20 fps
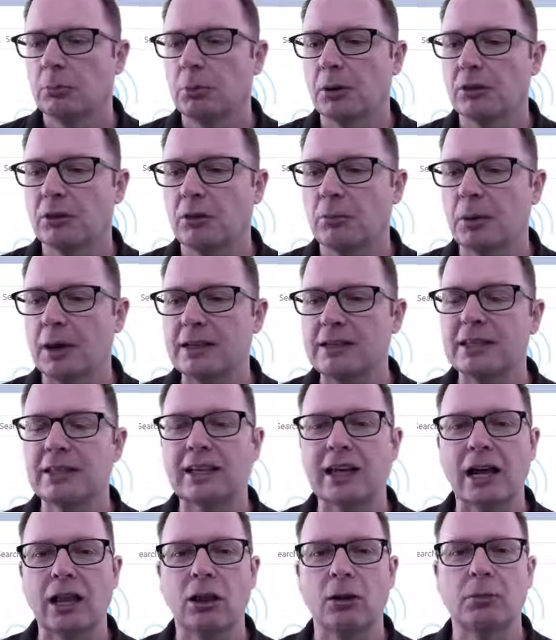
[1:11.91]
But the
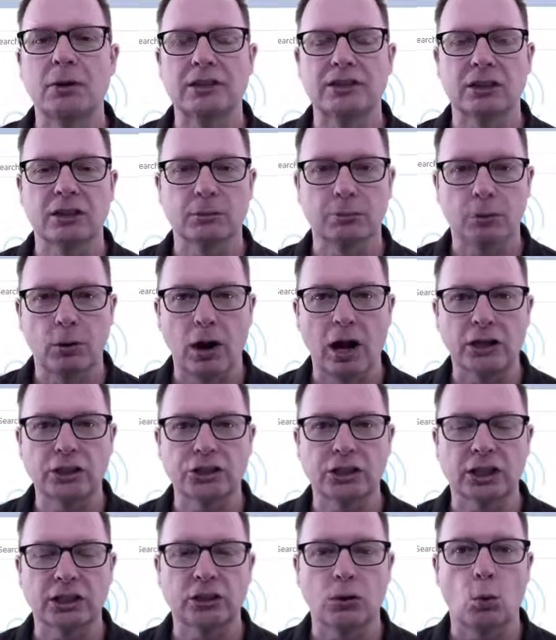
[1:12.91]
basic elements of the
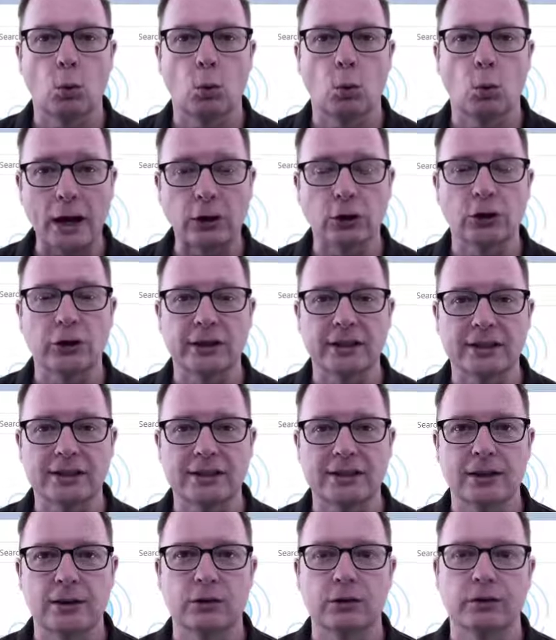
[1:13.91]
project record in
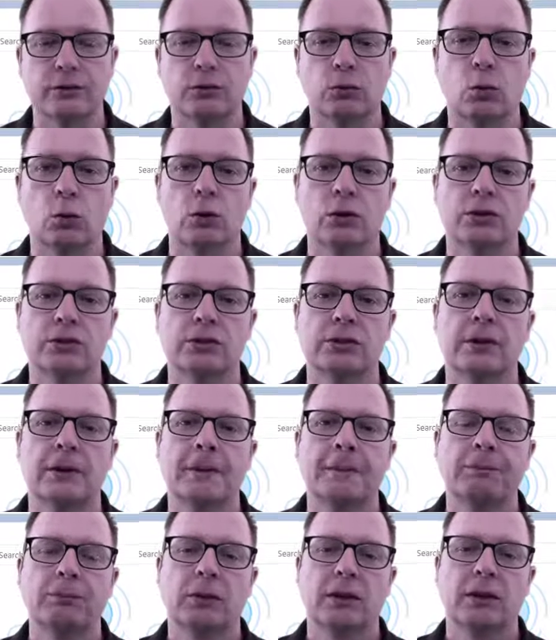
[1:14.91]
Salesforce
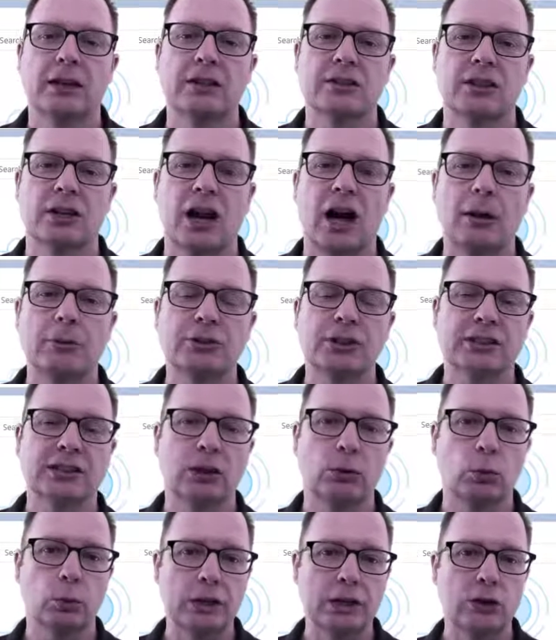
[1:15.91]
is an
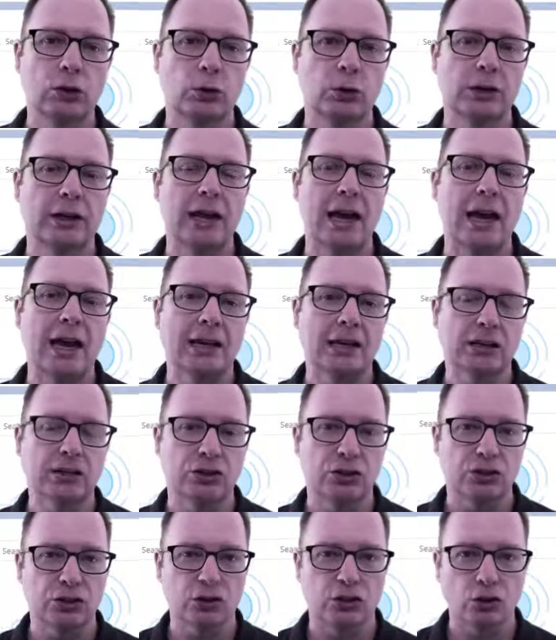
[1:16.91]
object that we
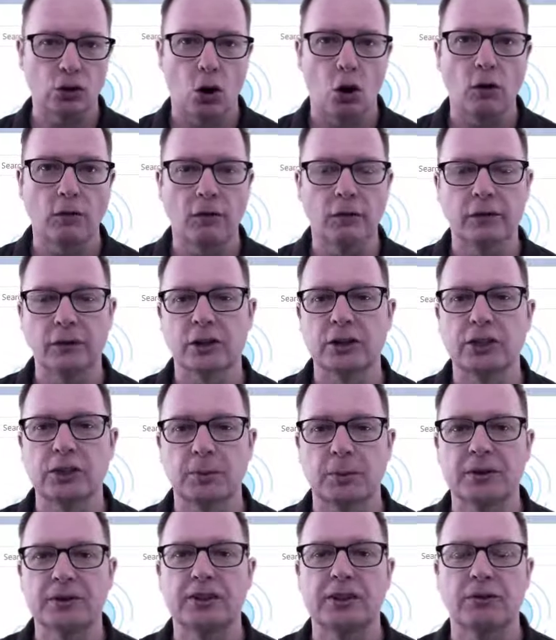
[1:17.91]
created to solve a very
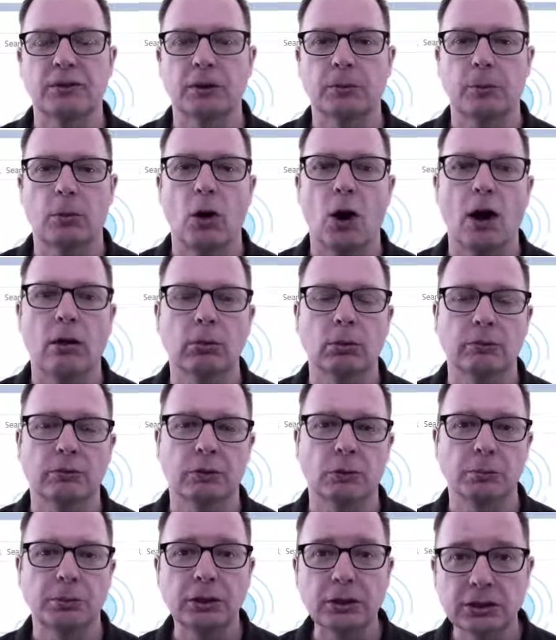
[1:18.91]
specific problem
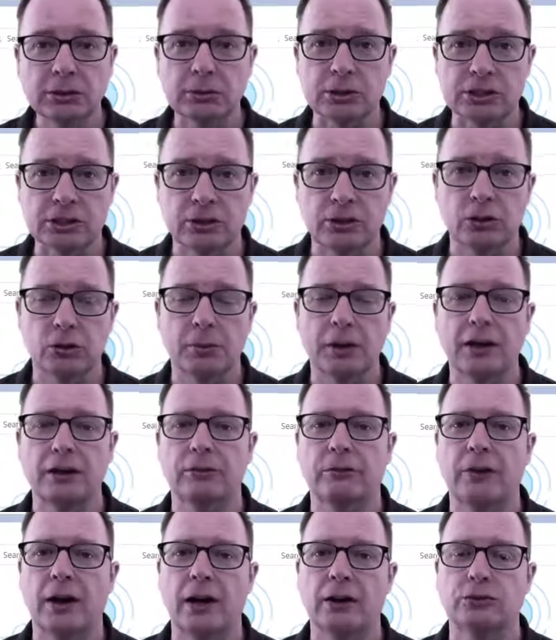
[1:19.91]
for building material
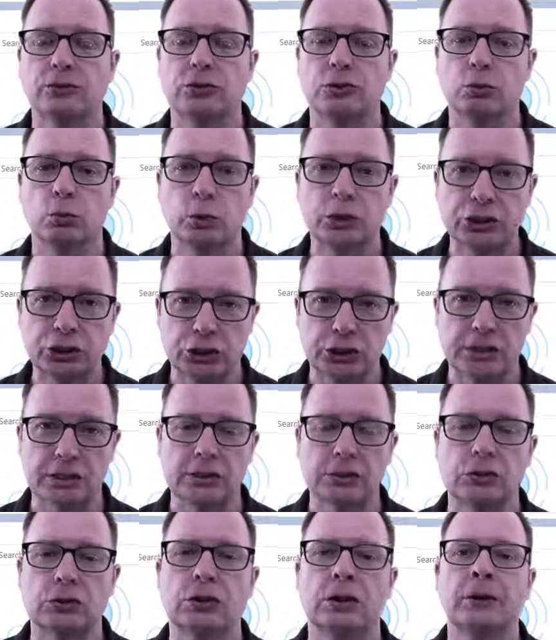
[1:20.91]
manufacturers, which
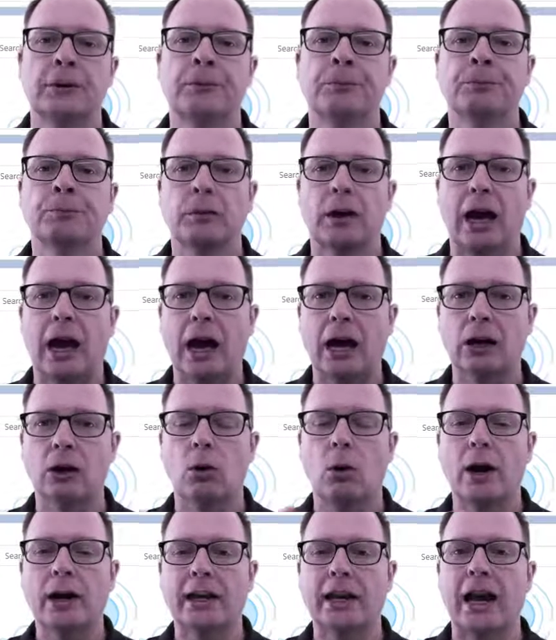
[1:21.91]
is how
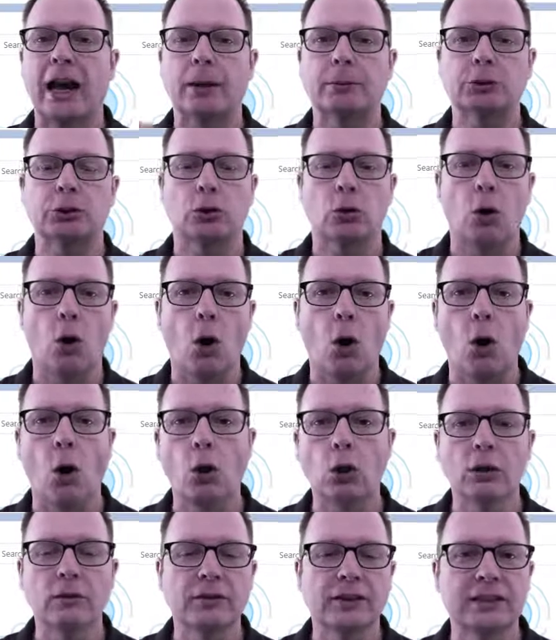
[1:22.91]
do I capture
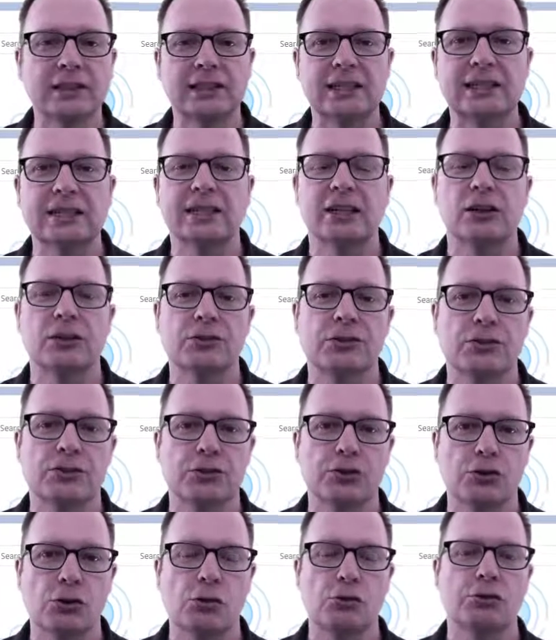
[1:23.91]
all of the details
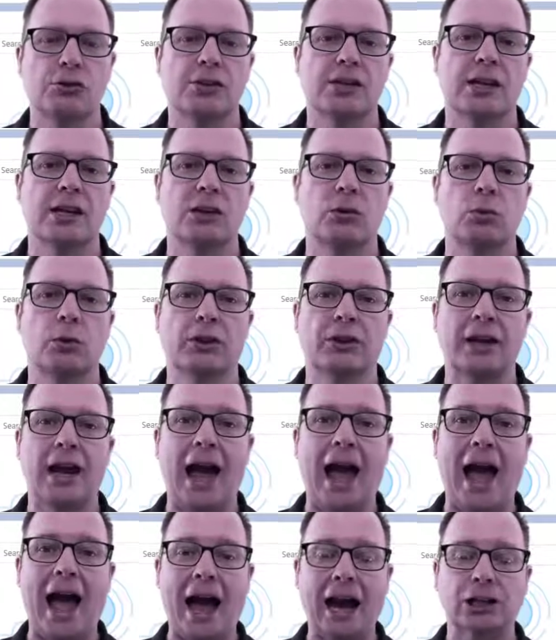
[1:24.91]
associated with
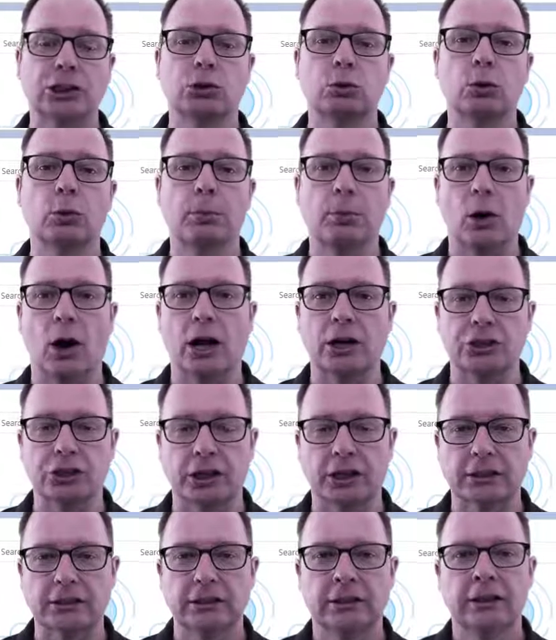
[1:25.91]
an actual
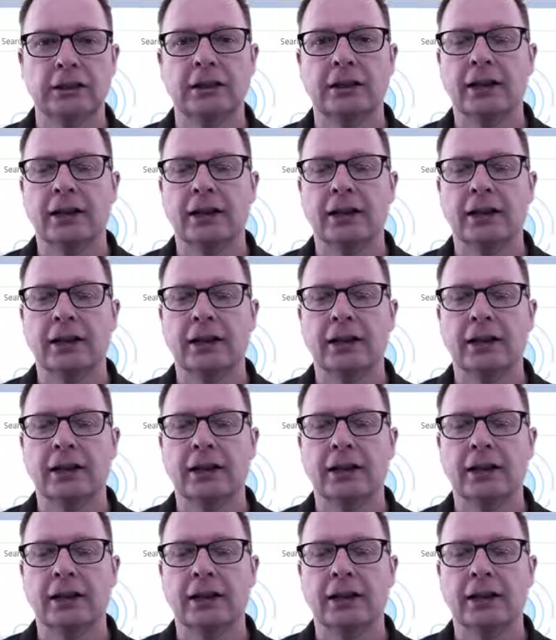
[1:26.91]
project?